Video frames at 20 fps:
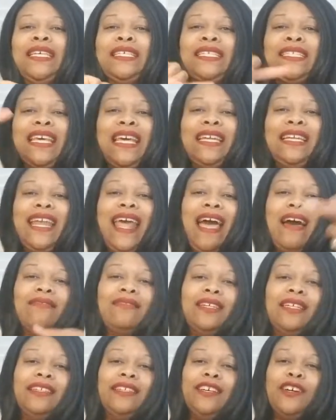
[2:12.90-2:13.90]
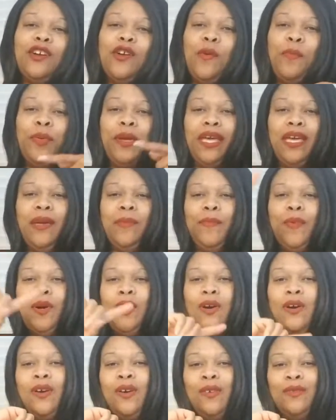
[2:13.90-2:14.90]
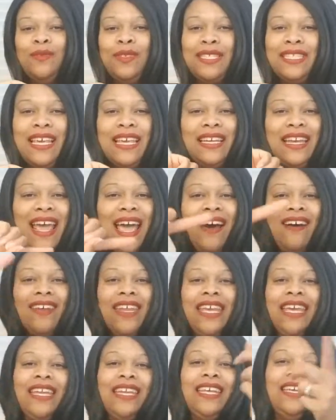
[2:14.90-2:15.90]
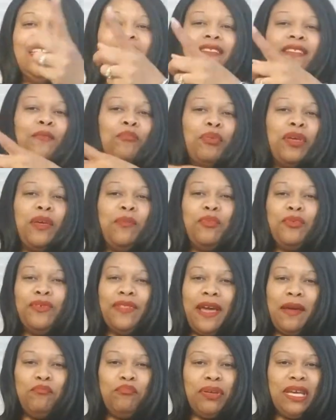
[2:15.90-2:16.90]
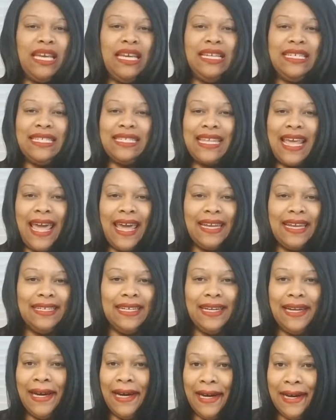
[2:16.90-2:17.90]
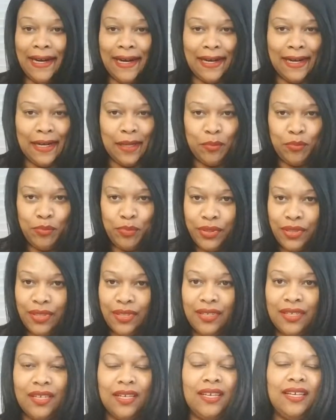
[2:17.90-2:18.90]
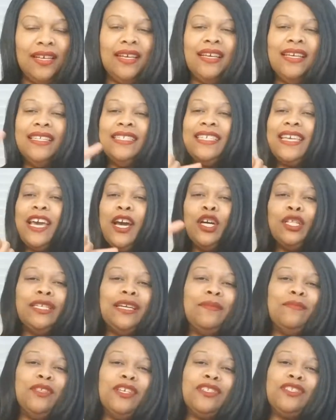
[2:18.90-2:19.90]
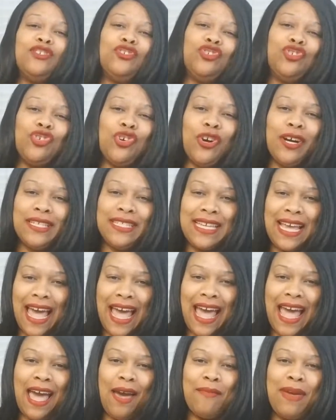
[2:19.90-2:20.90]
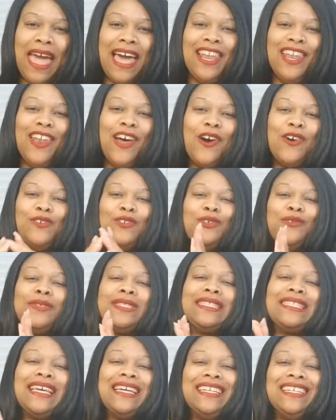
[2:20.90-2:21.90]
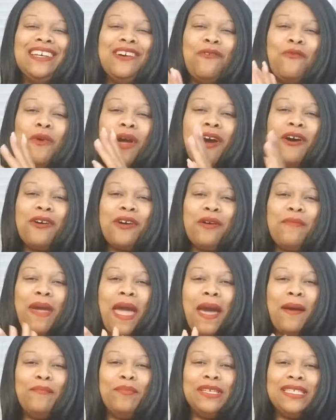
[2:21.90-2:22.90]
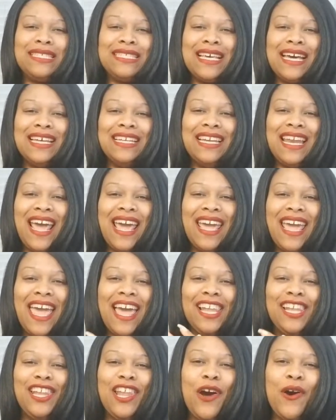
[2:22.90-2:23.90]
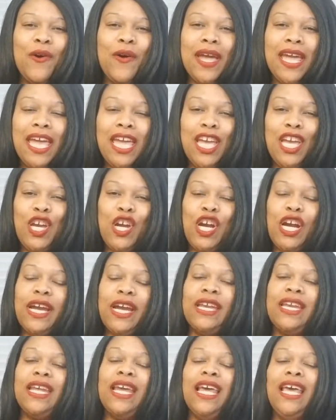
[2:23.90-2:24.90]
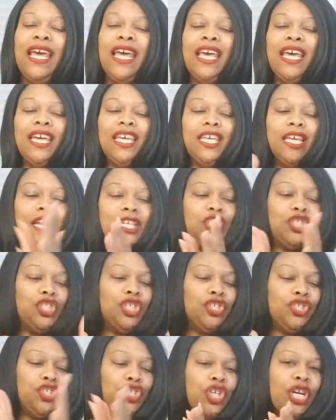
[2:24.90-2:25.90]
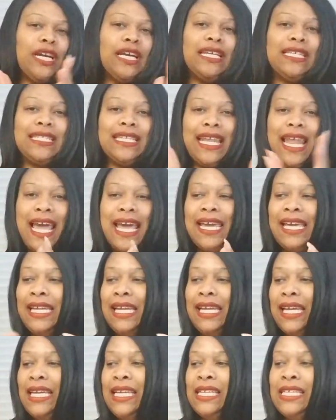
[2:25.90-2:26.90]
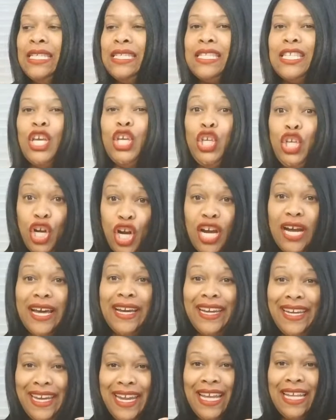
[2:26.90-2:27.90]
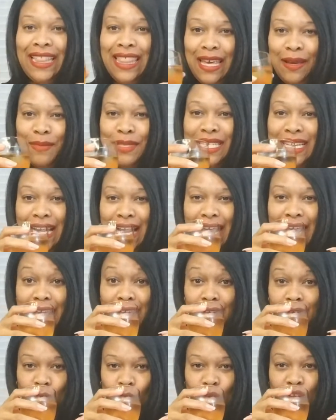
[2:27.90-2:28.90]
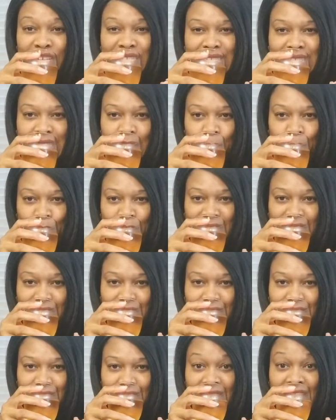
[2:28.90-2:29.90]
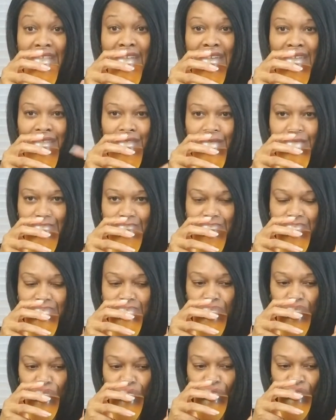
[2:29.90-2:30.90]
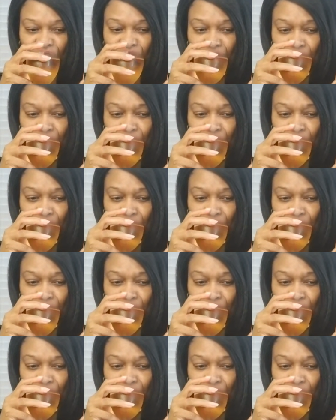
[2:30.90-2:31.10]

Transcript: send out the little people, send out any other people that pee standing up. Tell them this is your time. Hello, Lucinda. Welcome. Happy Sunday. Hello, Ingrid. Get your drinks, ladies. You're going to need them tonight. We're sipping and cussing.